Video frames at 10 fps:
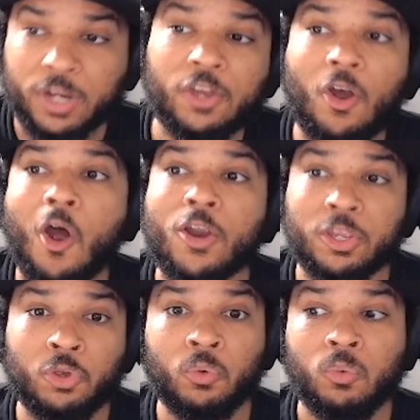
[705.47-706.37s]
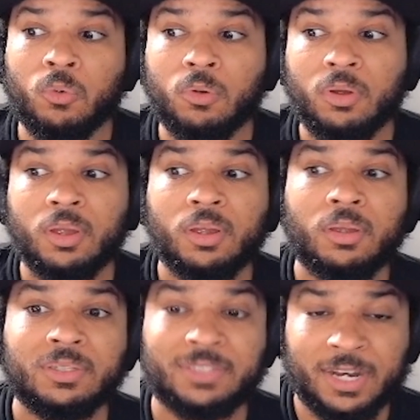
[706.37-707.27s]
could argue
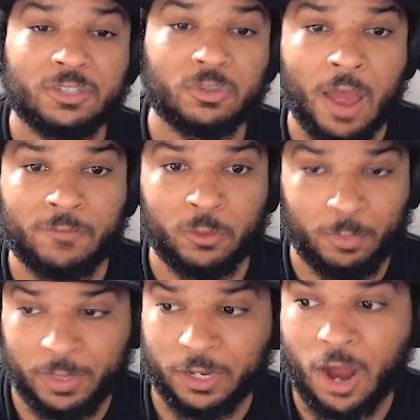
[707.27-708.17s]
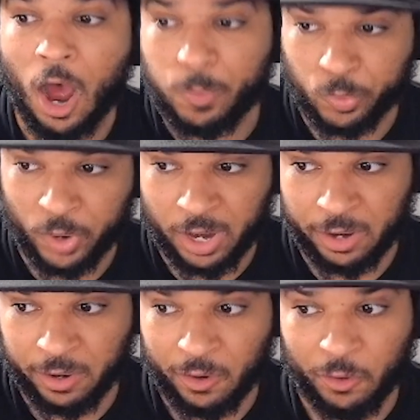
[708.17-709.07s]
Deni's arrival would be an
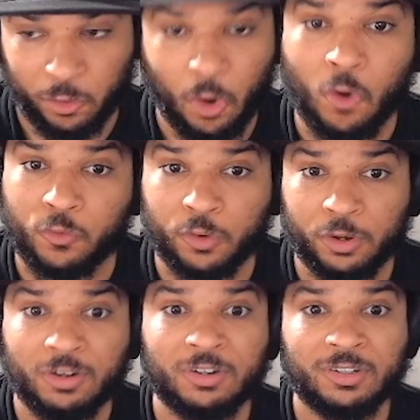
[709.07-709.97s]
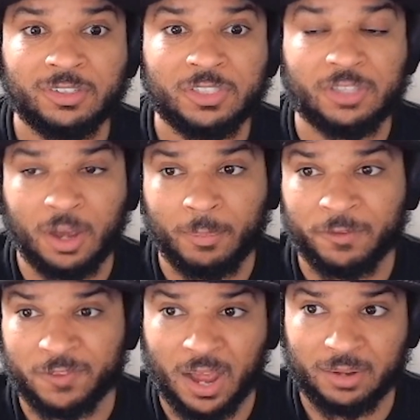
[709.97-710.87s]
upgrade over some,
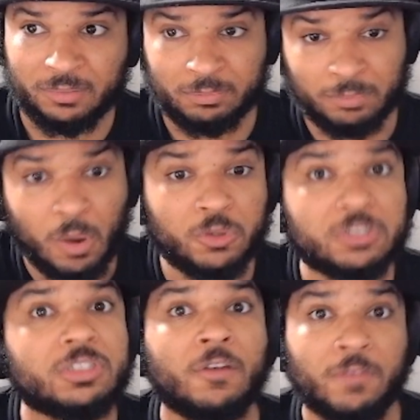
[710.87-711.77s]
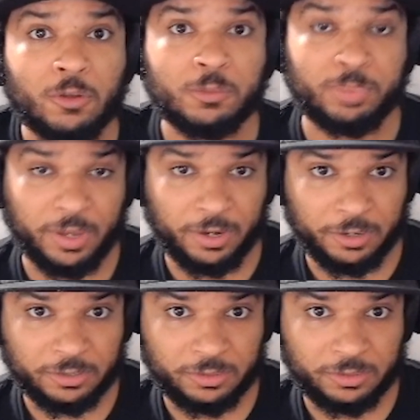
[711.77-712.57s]
if not most, of those players.